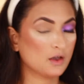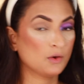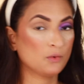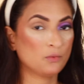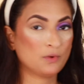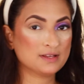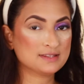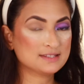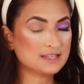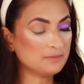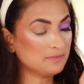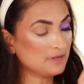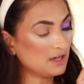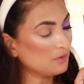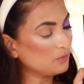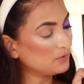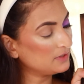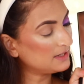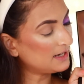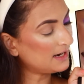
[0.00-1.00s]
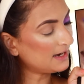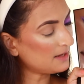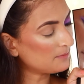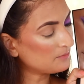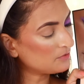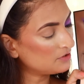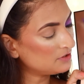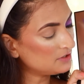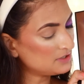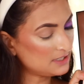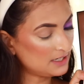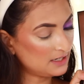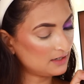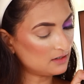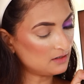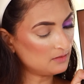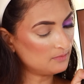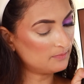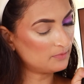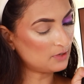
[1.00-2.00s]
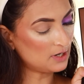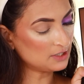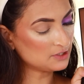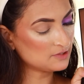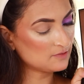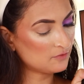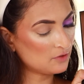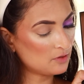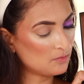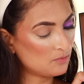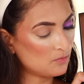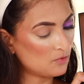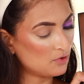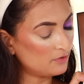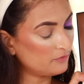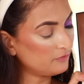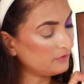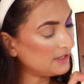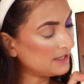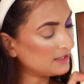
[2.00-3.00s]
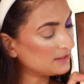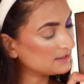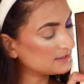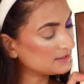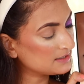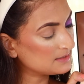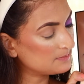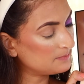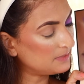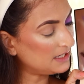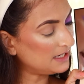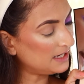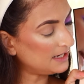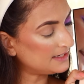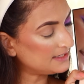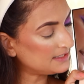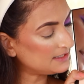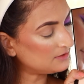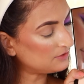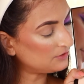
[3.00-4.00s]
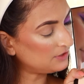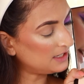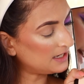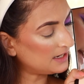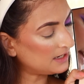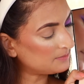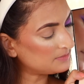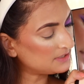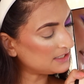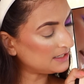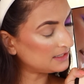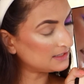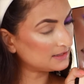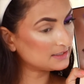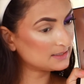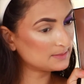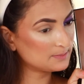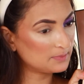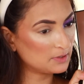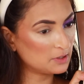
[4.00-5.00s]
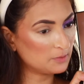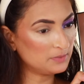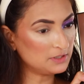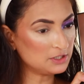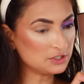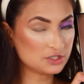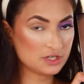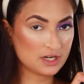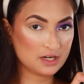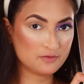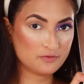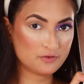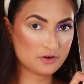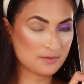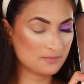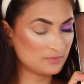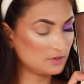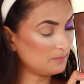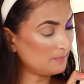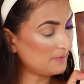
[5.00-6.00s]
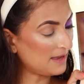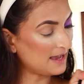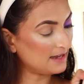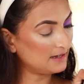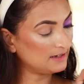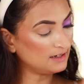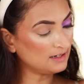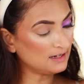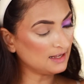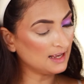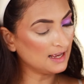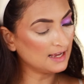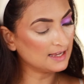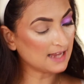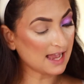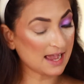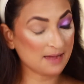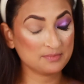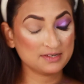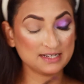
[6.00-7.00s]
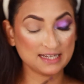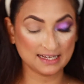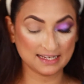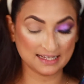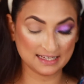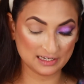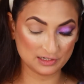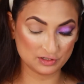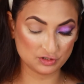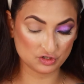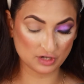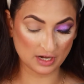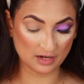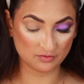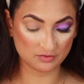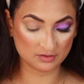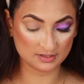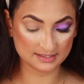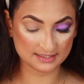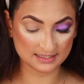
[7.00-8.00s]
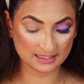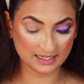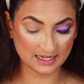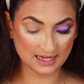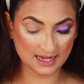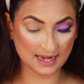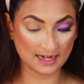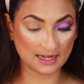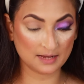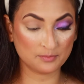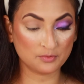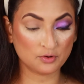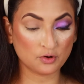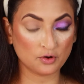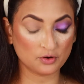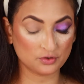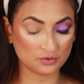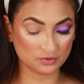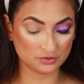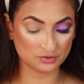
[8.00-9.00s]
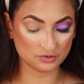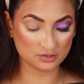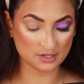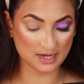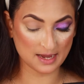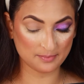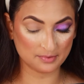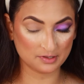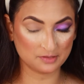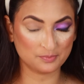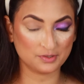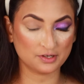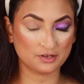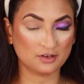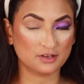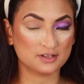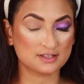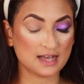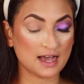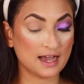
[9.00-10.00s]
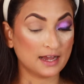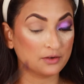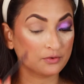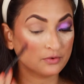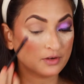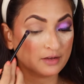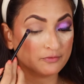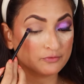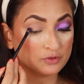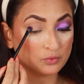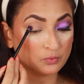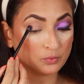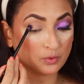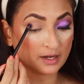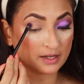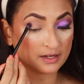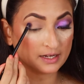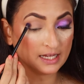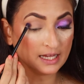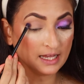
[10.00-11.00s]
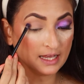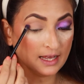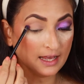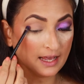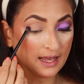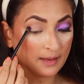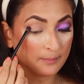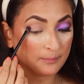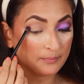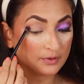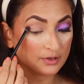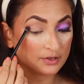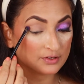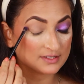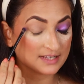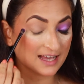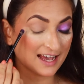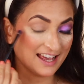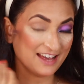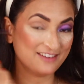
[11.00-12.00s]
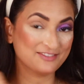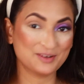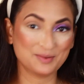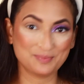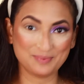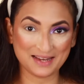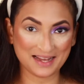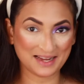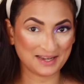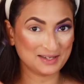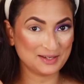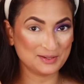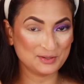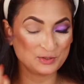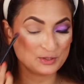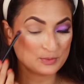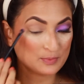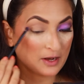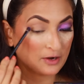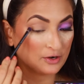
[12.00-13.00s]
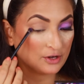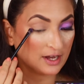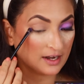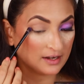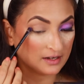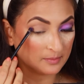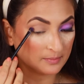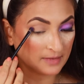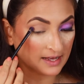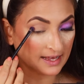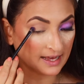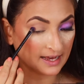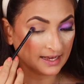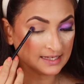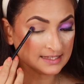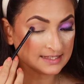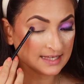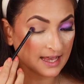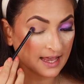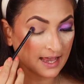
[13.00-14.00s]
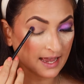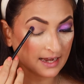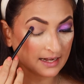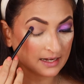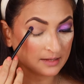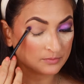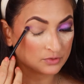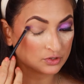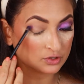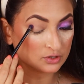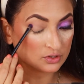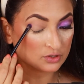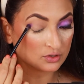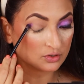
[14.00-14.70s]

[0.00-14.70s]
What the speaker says: Once I'm done with that, I'm going to take a brush from Morphe, and this is B83, and I'm taking this purple shade from the palette. I'm taking it generously and I'm not going to tap it because I don't have to worry because I have applied loose powder under my eyes, and I'm just